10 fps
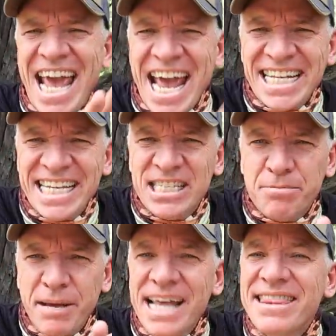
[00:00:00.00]
and he
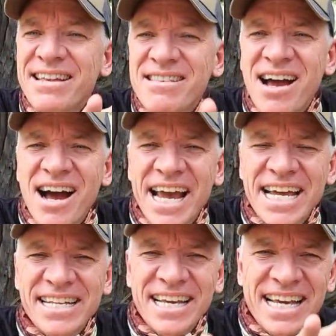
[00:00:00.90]
spent the
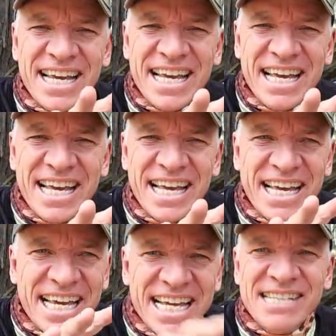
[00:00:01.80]
night
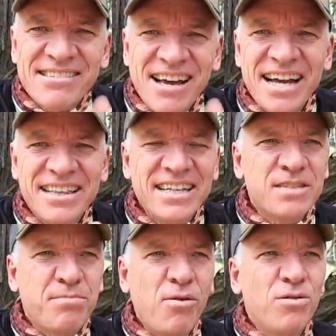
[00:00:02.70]
inside
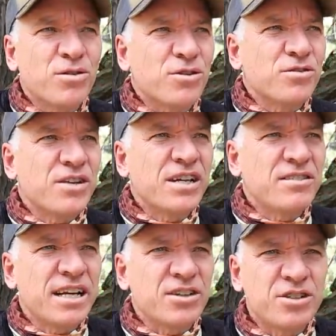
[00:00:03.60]
these boulders
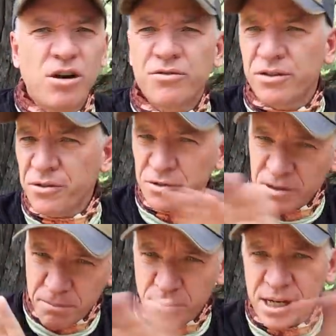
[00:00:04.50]
as like a shelter. And there
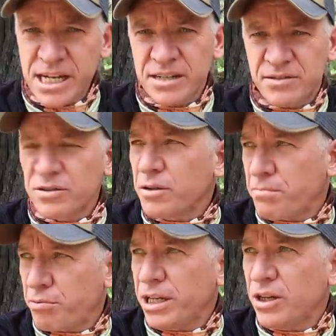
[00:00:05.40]
was a breeze, there was a
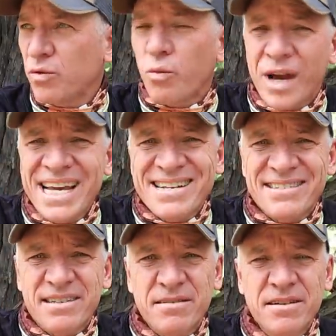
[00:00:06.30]
pretty good
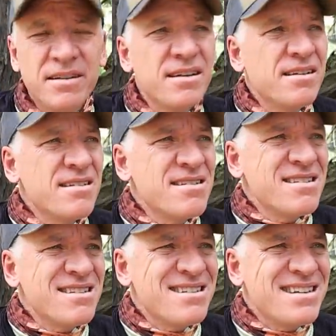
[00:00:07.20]
wind.
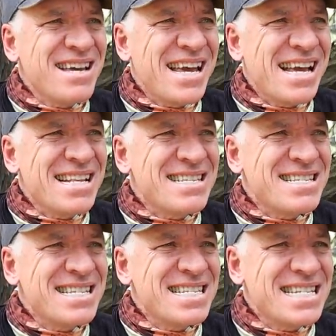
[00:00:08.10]
And
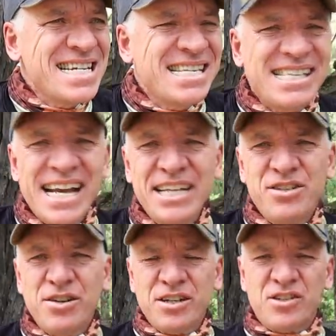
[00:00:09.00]
he said he
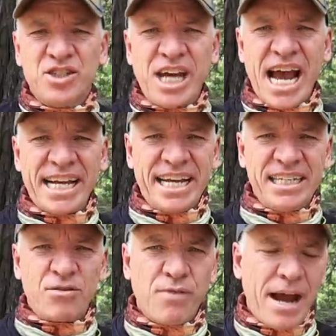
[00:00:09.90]
took his jacket
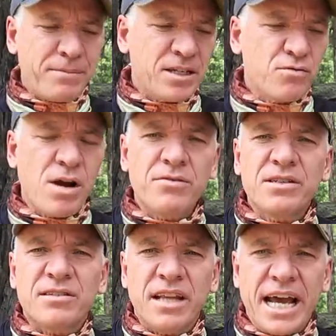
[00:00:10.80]
and he wrapped it around
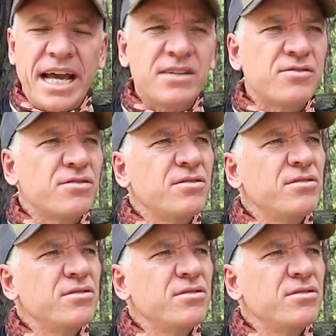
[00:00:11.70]
his legs.